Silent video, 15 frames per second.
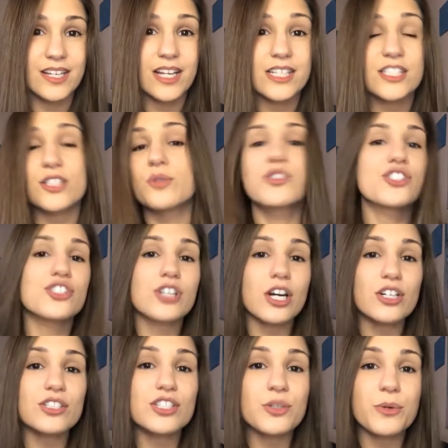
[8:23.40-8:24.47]
So
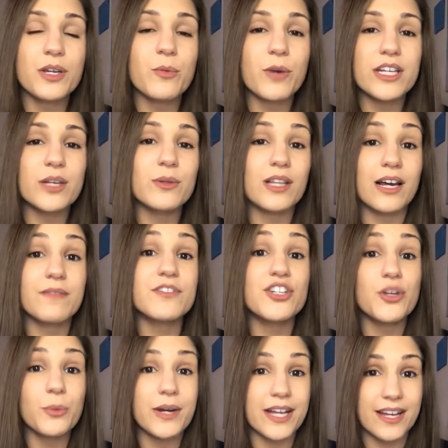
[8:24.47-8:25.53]
start doing what you love
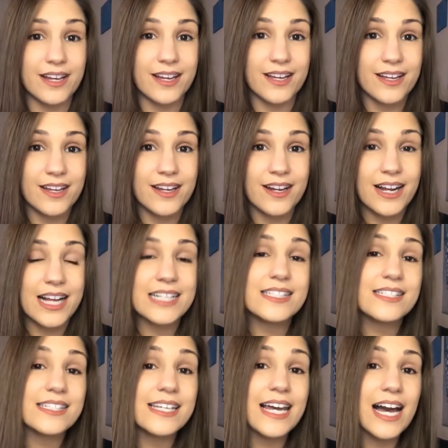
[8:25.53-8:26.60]
doing and
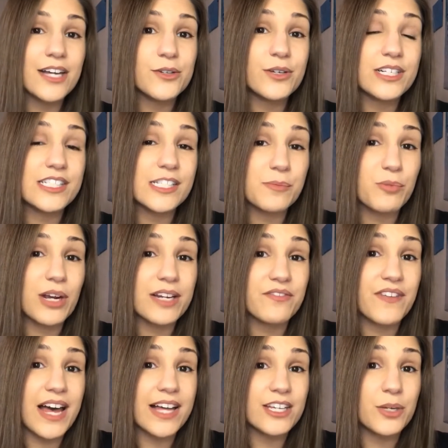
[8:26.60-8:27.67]
see how you can spread
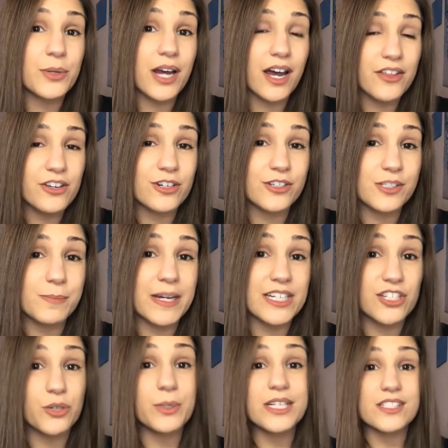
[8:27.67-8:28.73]
value to others by
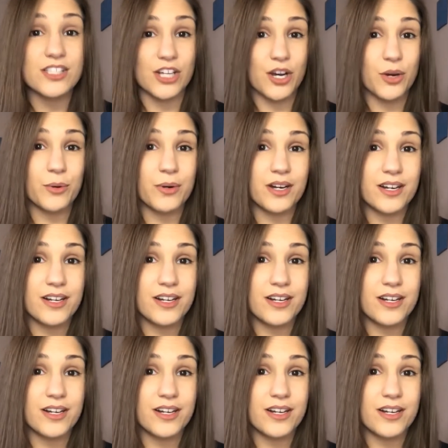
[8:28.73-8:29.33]
doing so.